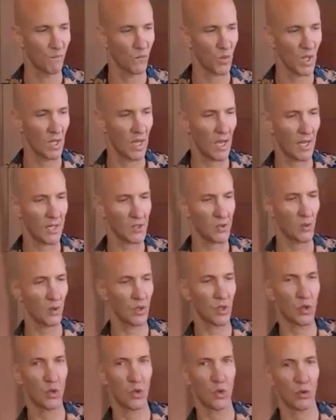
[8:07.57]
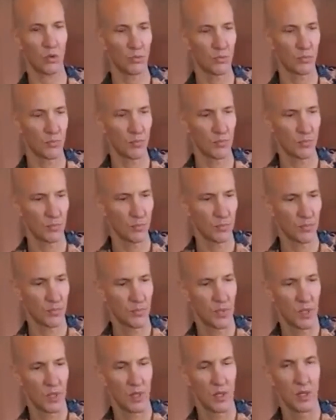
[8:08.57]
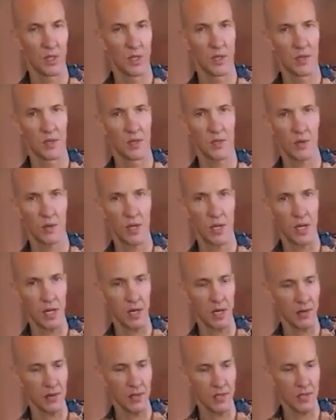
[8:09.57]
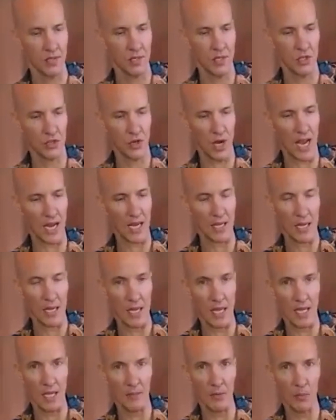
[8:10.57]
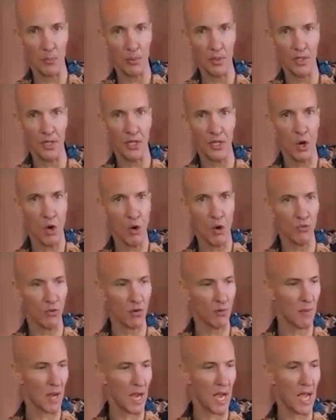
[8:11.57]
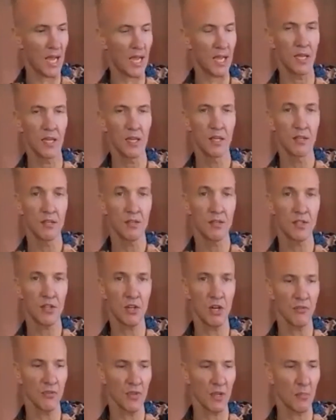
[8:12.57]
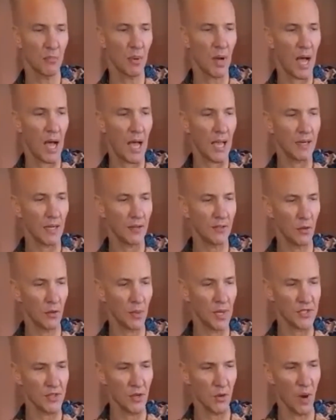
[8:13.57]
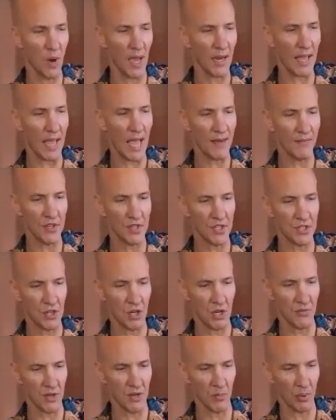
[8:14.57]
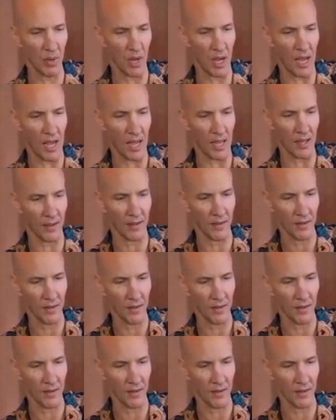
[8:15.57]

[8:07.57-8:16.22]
Yeah, it's really cool. So here, this is a dragon egg. I'm gonna put it over my serving pot. Now the reason why to have a serving pot